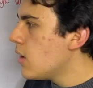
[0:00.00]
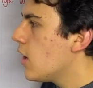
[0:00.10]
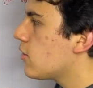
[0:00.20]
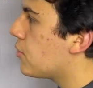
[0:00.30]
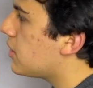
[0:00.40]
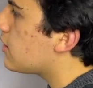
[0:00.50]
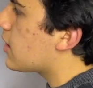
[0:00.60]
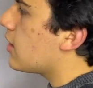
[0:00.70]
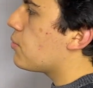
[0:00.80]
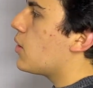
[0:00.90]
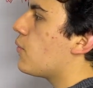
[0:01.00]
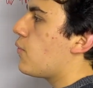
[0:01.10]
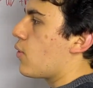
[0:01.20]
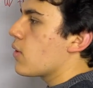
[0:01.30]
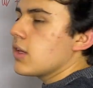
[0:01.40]
So in this case, we know
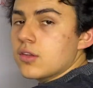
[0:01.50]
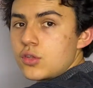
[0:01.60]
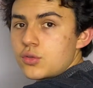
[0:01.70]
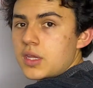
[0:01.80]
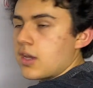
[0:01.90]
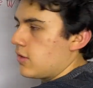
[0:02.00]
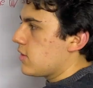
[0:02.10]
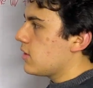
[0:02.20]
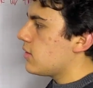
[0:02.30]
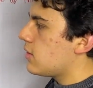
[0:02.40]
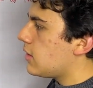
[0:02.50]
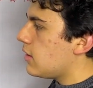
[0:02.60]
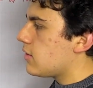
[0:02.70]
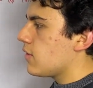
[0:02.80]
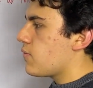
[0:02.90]
four is going to be constant. The
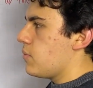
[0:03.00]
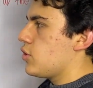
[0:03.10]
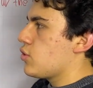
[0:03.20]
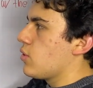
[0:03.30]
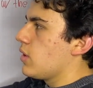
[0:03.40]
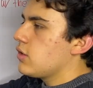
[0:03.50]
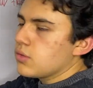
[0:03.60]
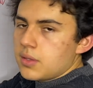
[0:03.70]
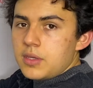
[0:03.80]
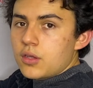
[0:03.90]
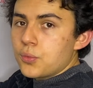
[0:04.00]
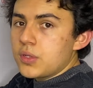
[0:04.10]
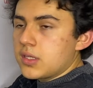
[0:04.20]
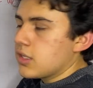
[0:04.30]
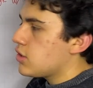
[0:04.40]
distance from the shoreline to the beacon will
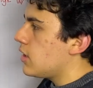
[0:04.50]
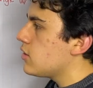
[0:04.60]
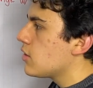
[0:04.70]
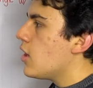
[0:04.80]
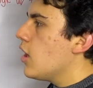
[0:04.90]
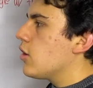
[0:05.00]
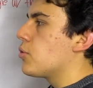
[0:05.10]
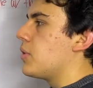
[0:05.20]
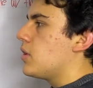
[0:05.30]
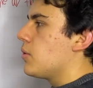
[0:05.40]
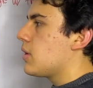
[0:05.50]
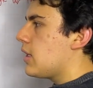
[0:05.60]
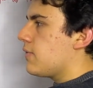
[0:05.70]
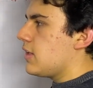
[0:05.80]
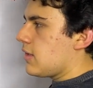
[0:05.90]
not change, so we don't
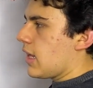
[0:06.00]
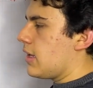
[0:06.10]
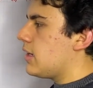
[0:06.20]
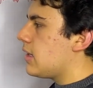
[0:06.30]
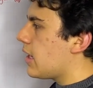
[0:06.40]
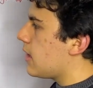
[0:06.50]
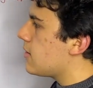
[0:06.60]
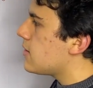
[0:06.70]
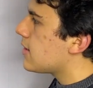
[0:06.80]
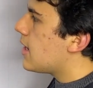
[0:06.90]
give this side any letters.